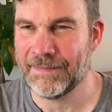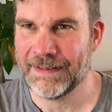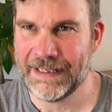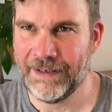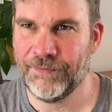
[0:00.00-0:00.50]

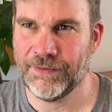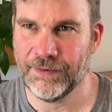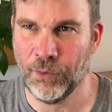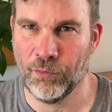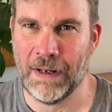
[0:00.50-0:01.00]
gift
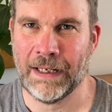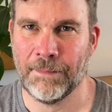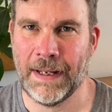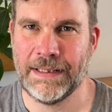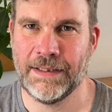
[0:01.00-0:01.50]
or
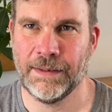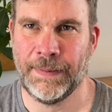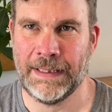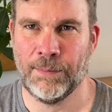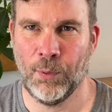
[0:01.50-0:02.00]
recommend to
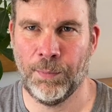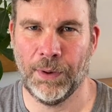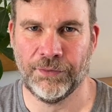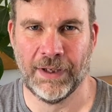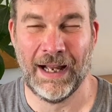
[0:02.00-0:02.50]
people
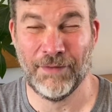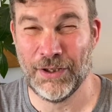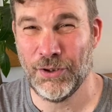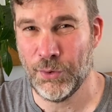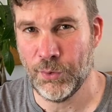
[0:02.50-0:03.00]
books I have a
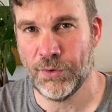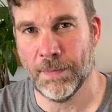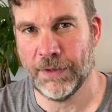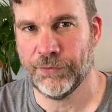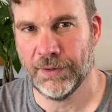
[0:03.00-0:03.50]
huge
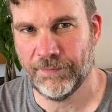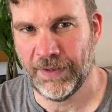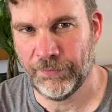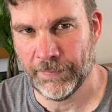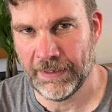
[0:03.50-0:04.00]
emotional
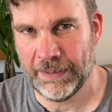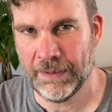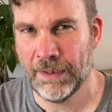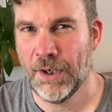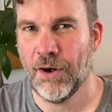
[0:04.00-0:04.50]
investment in,
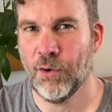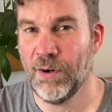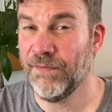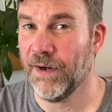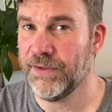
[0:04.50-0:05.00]
or
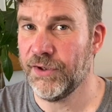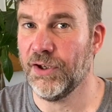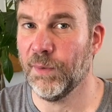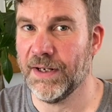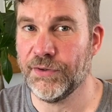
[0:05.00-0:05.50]
if I
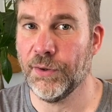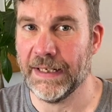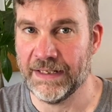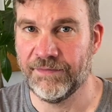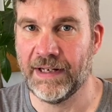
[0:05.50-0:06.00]
do, I do it
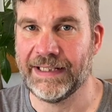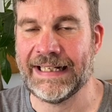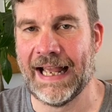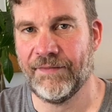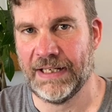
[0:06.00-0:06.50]
in a very
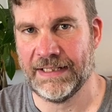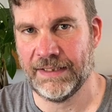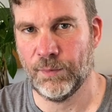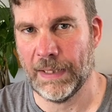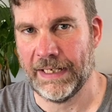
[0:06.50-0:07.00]

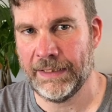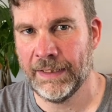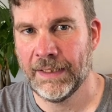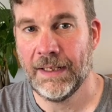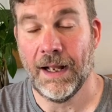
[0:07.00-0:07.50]
caveated way.
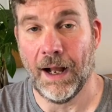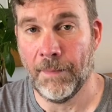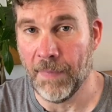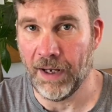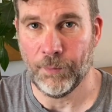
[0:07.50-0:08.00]
I
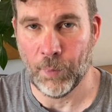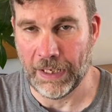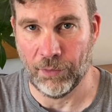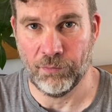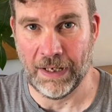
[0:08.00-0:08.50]
might
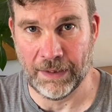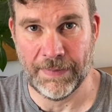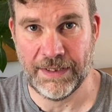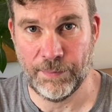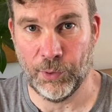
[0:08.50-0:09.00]
well
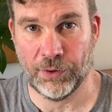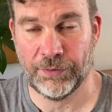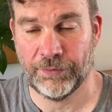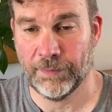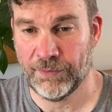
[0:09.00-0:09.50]
recommend
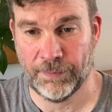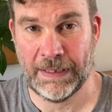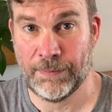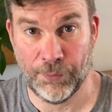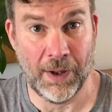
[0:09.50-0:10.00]
books to
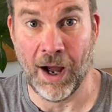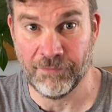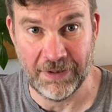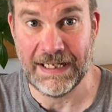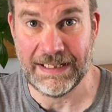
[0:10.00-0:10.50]
people that I
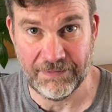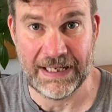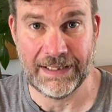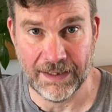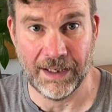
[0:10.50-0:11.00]
really,
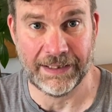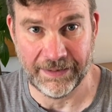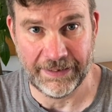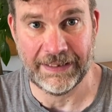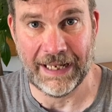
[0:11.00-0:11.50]
really like
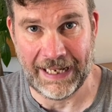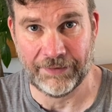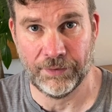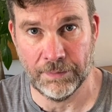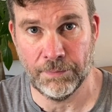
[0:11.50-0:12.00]
and think are
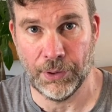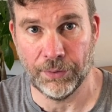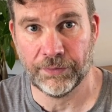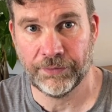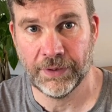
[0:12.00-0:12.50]
excellent
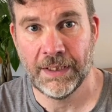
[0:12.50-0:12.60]
books,